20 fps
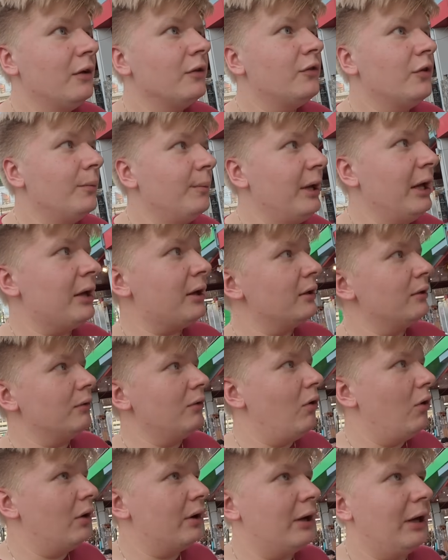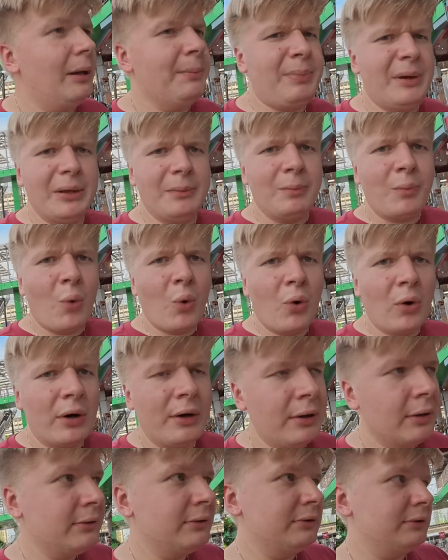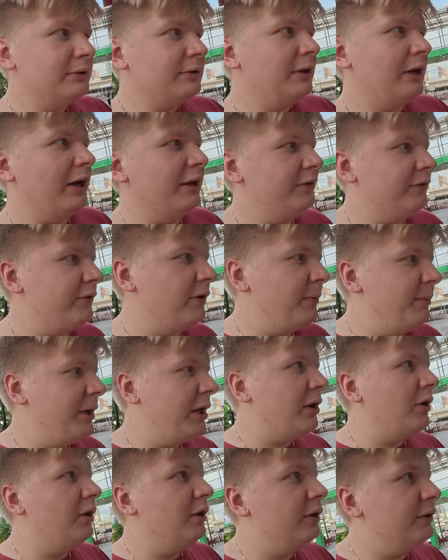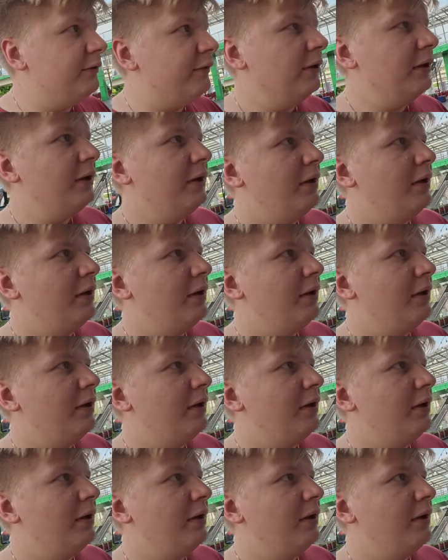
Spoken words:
to make it look a bit more nicer, because